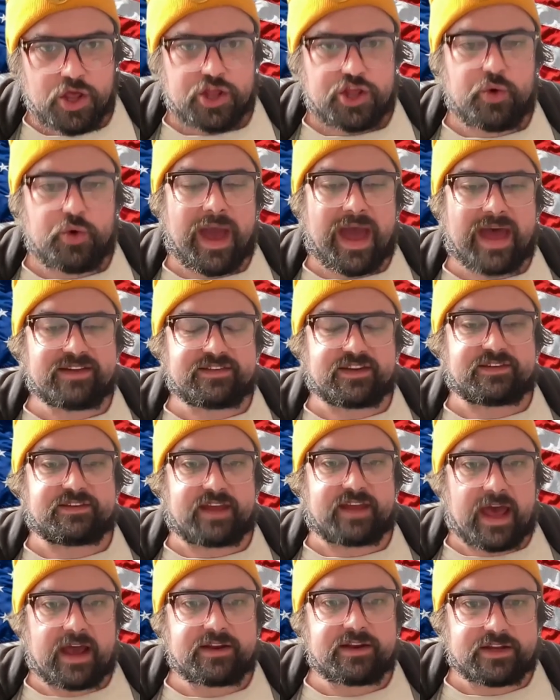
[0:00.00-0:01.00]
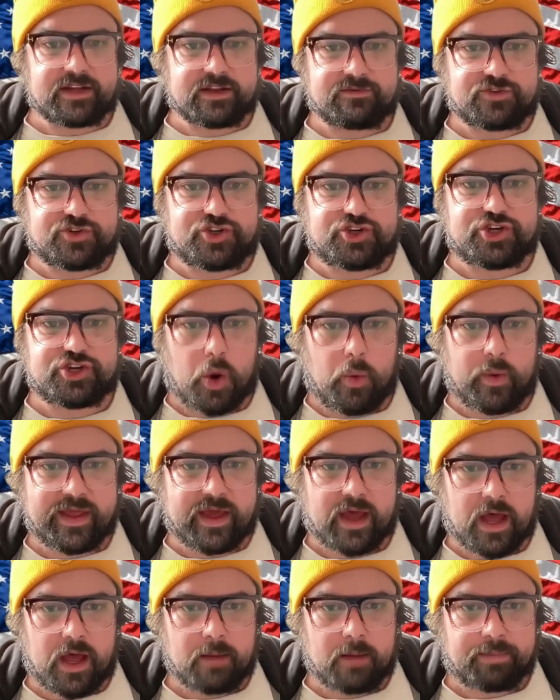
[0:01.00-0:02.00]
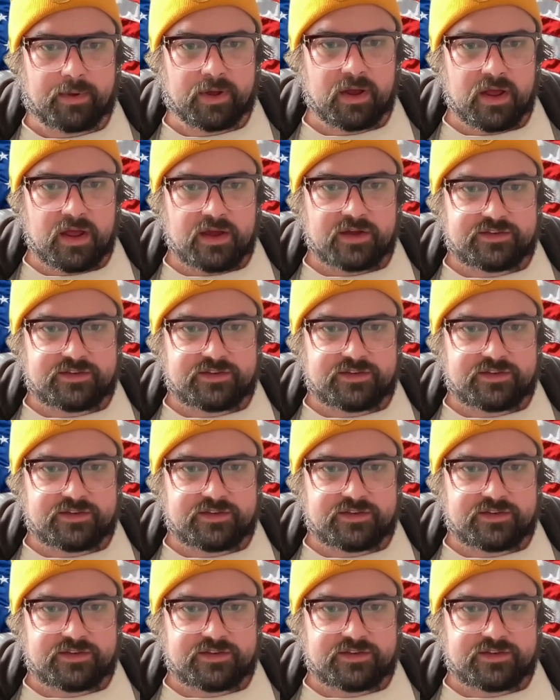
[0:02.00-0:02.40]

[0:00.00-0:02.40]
You had detectives showing up